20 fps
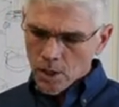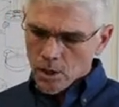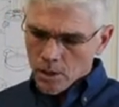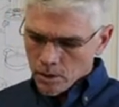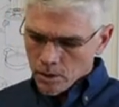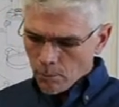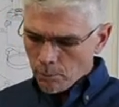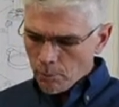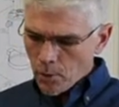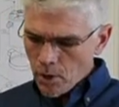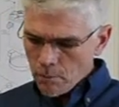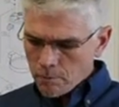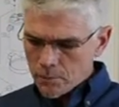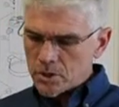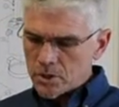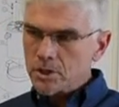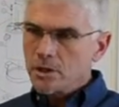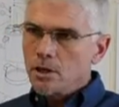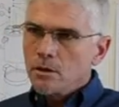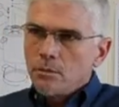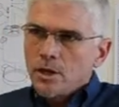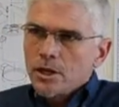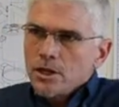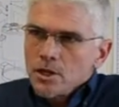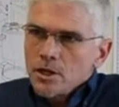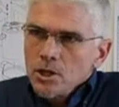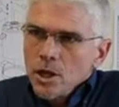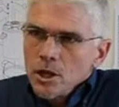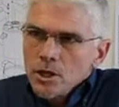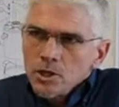The pump assembly
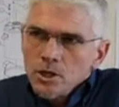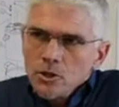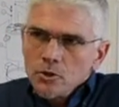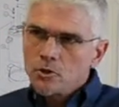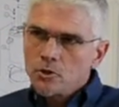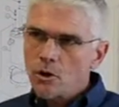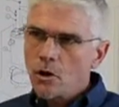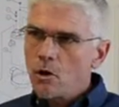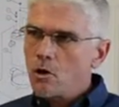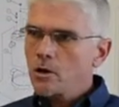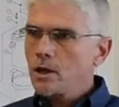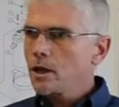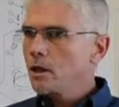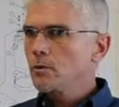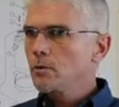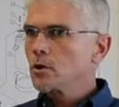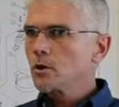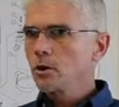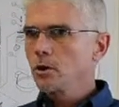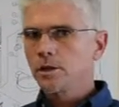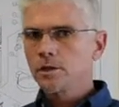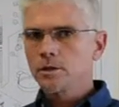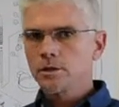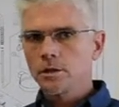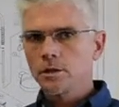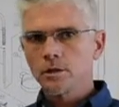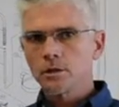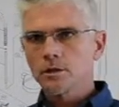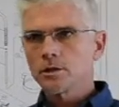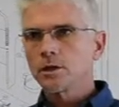doesn't draw chemical into
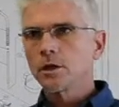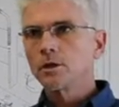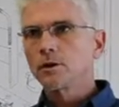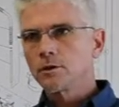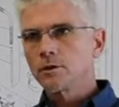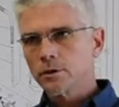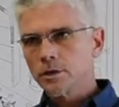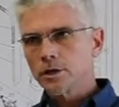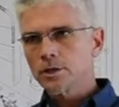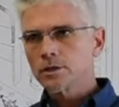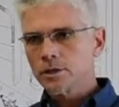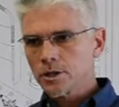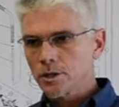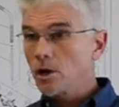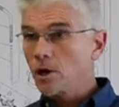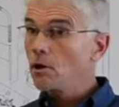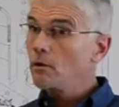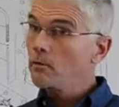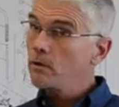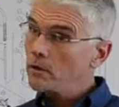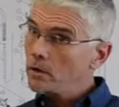the cylinder itself.